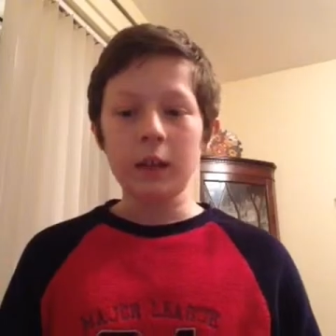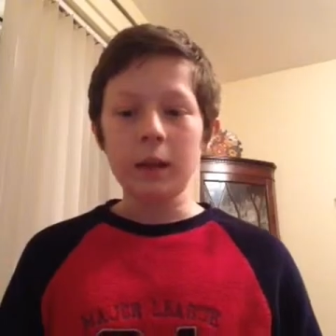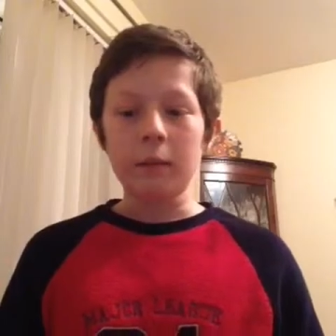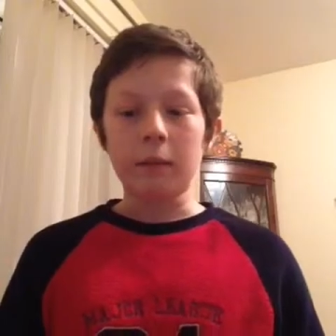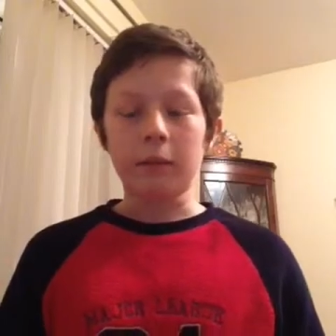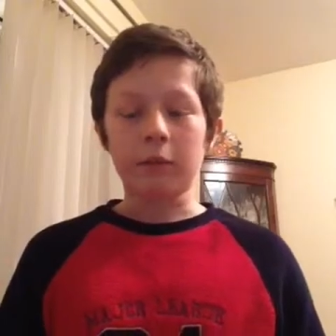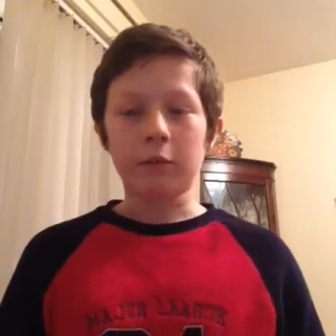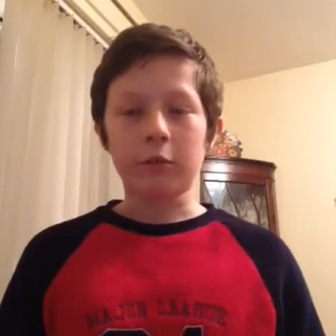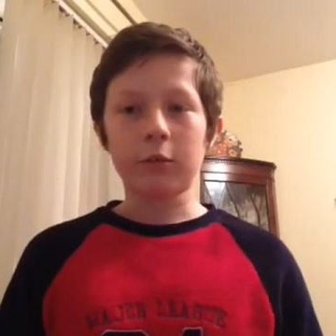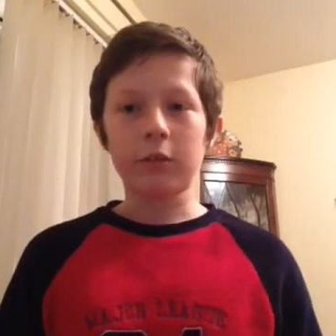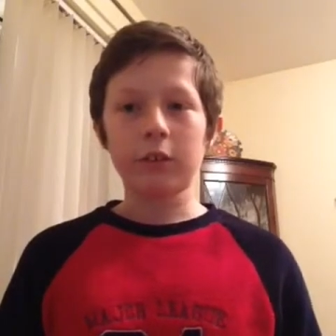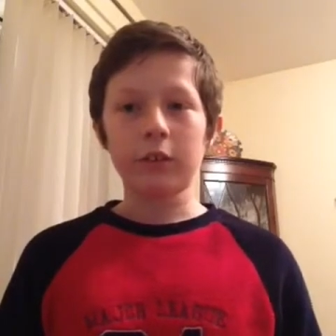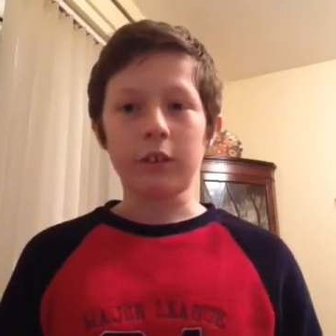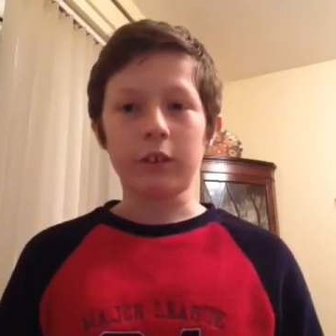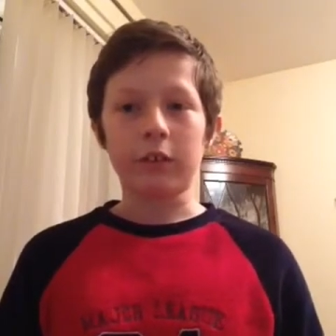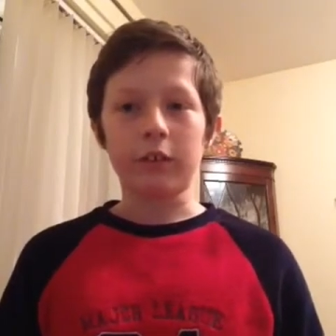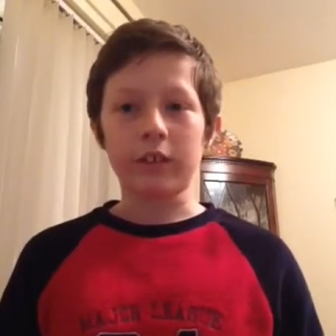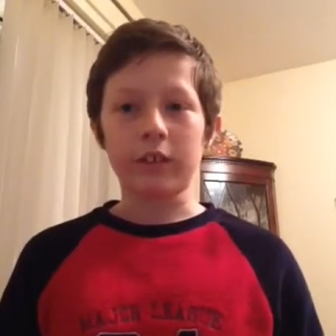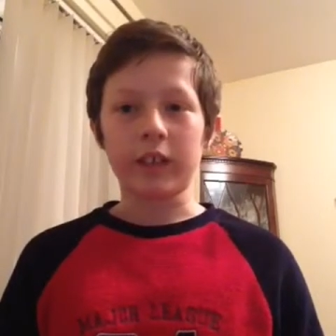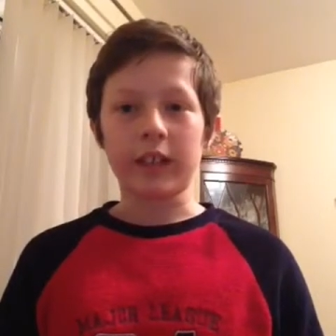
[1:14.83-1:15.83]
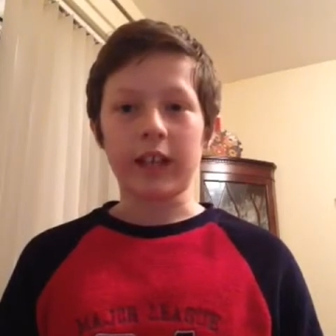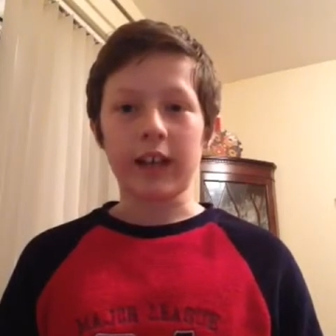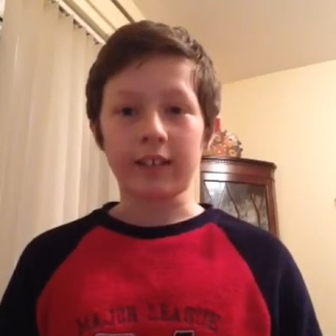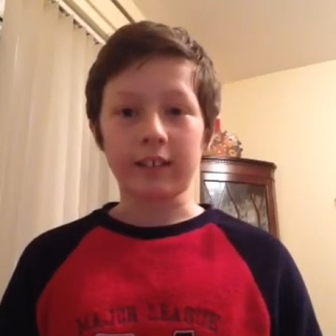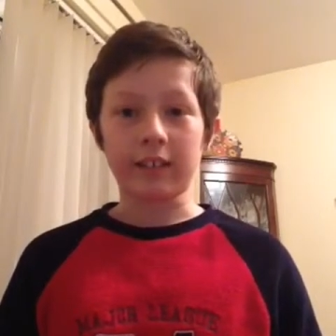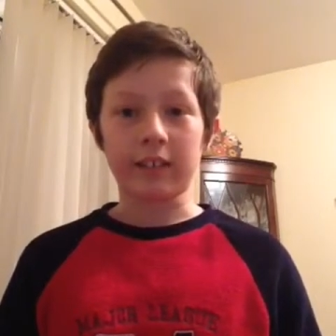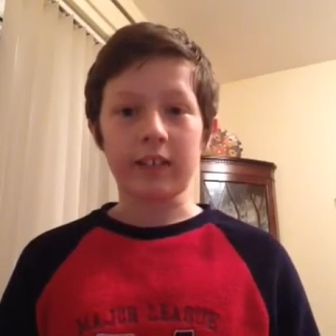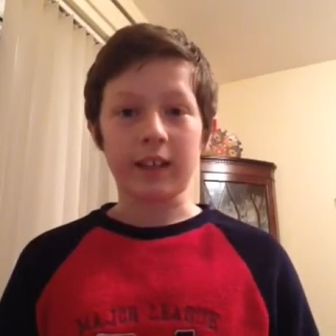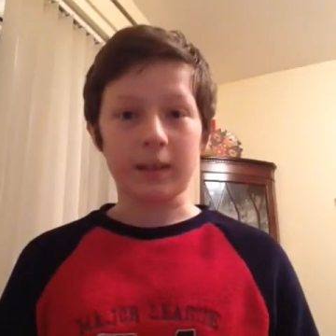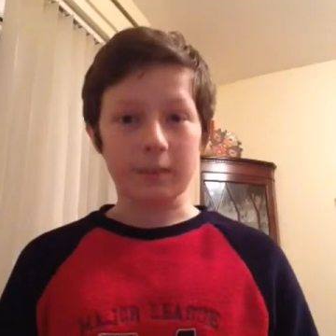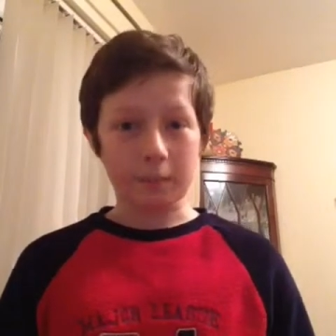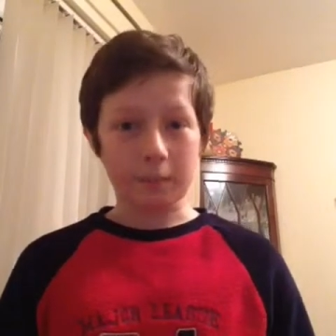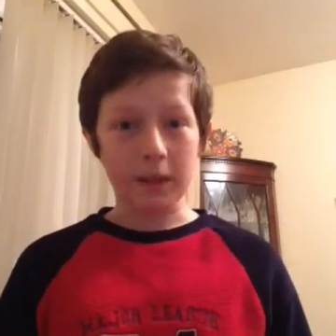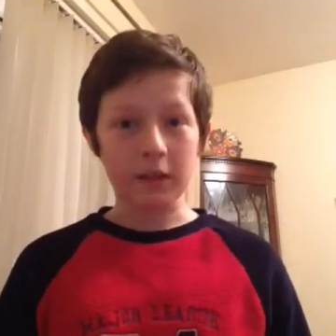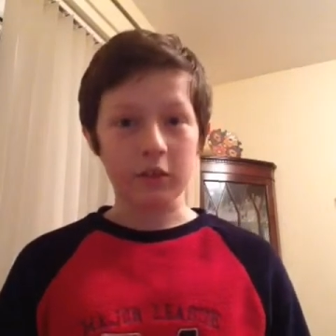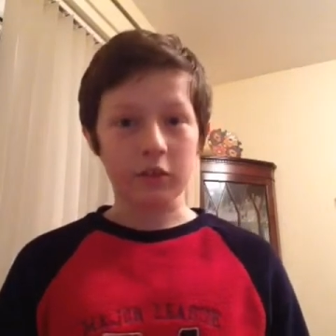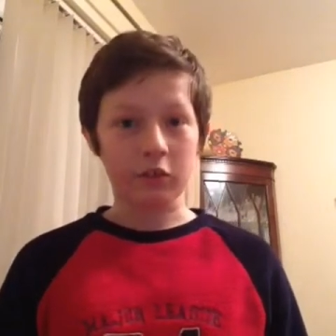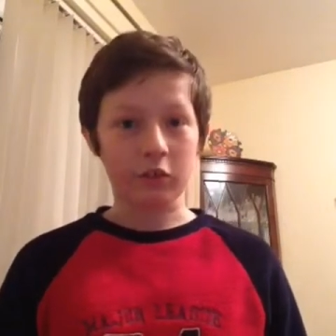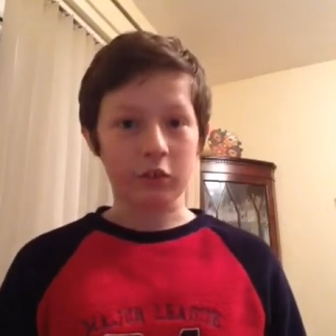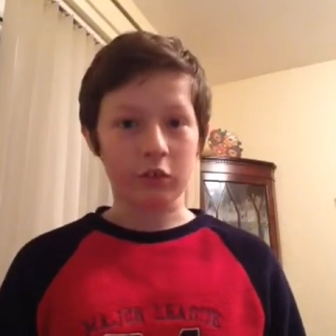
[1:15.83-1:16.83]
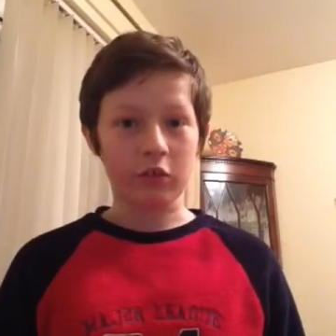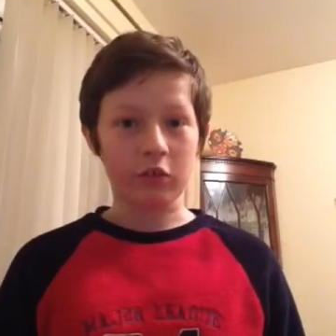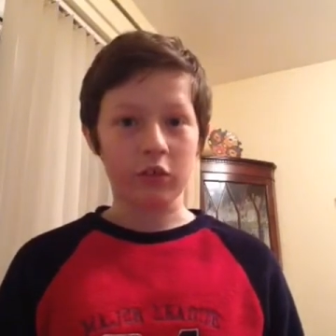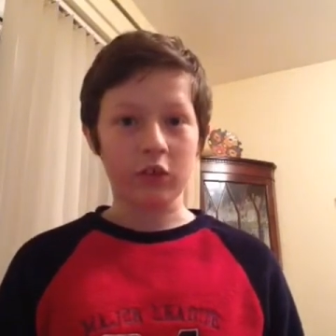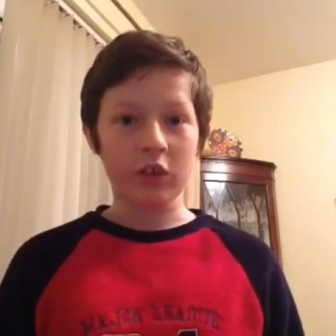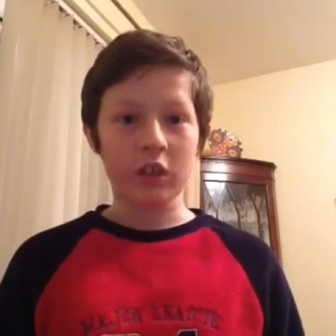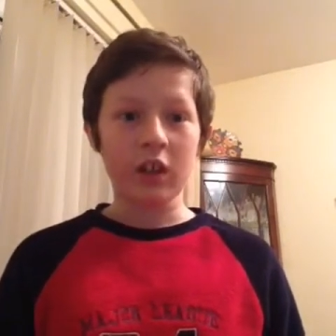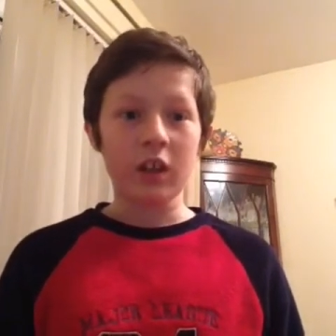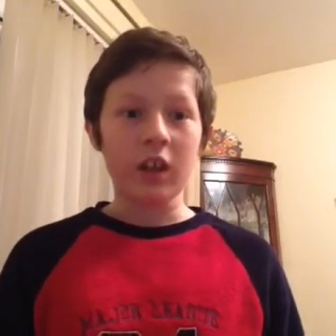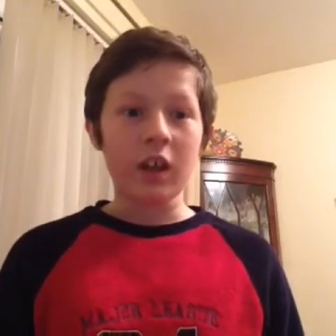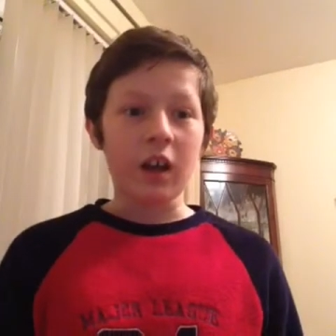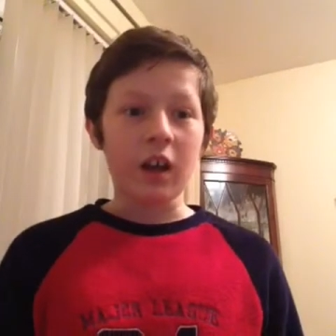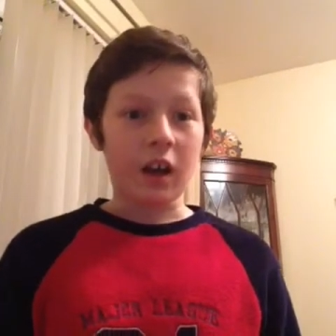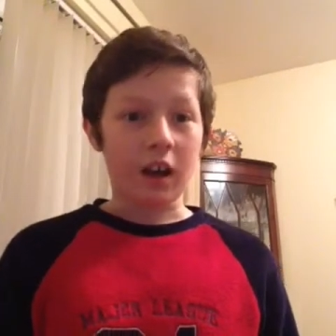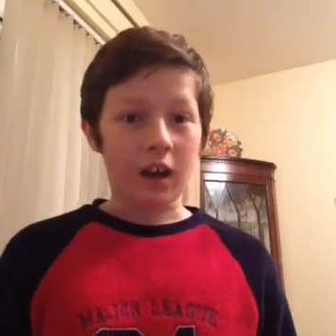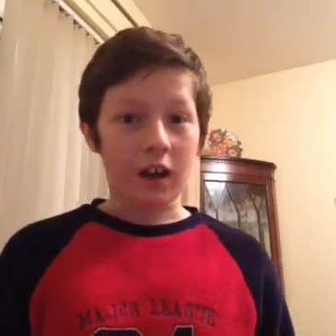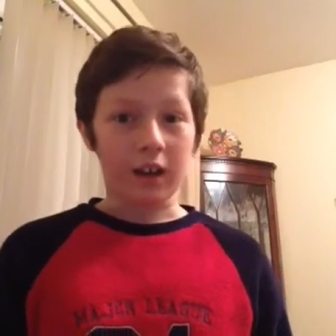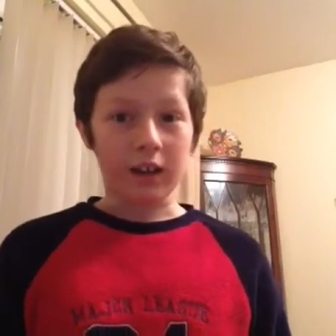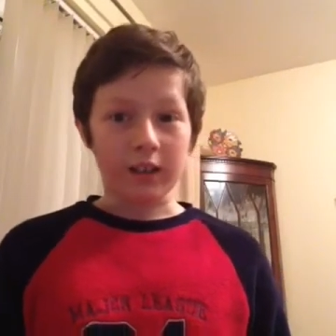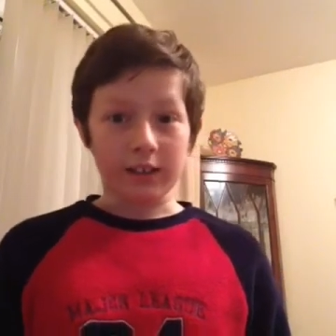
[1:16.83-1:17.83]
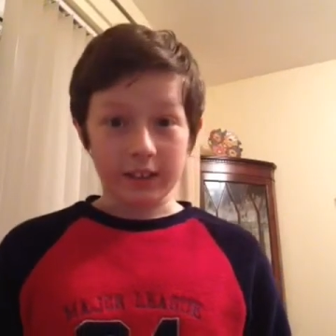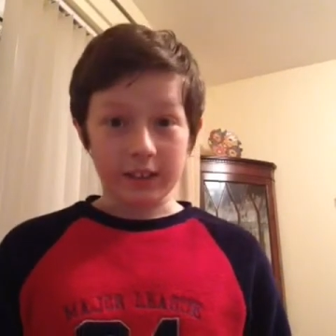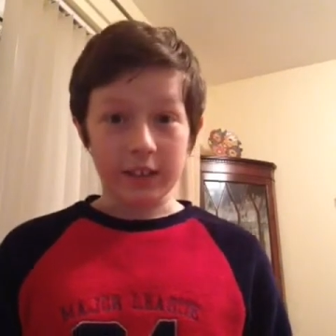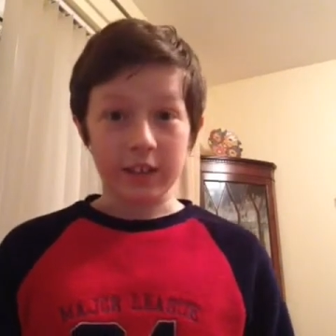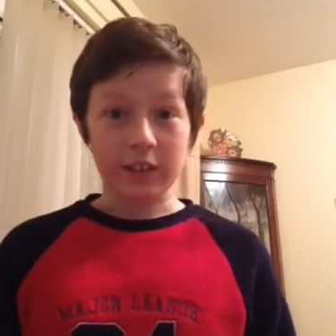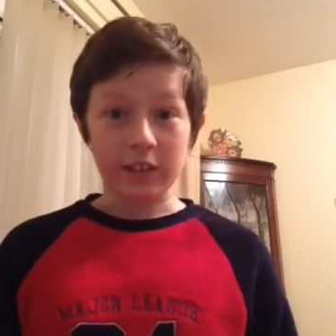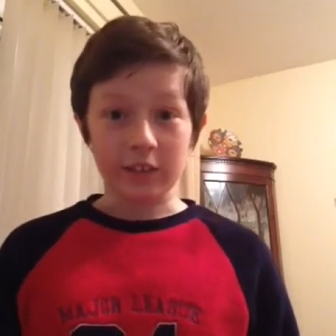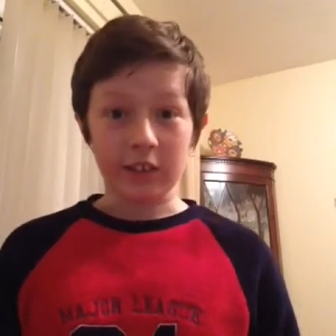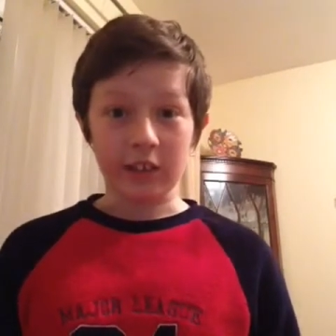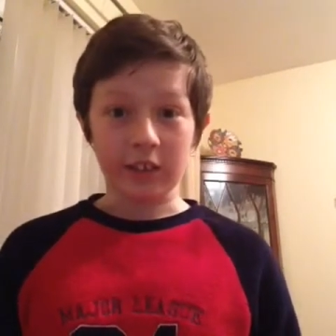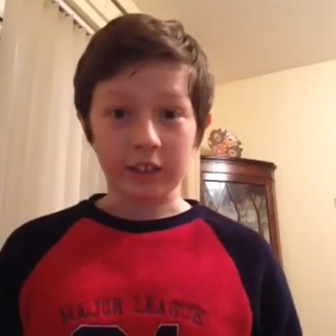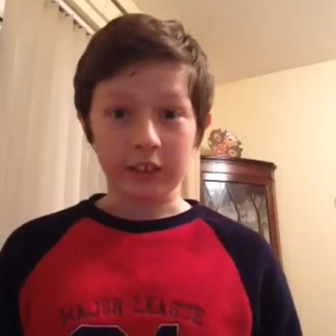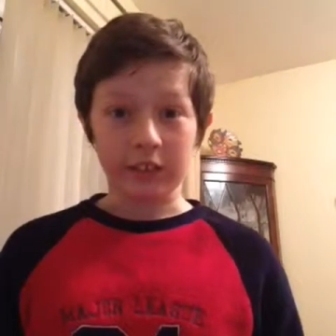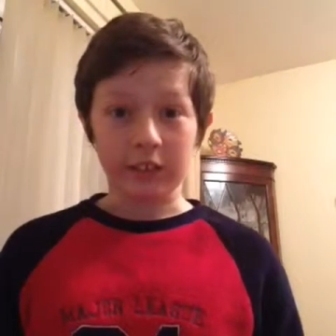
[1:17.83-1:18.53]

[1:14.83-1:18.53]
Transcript: but if you want to know really how to take pictures, uh, this is how you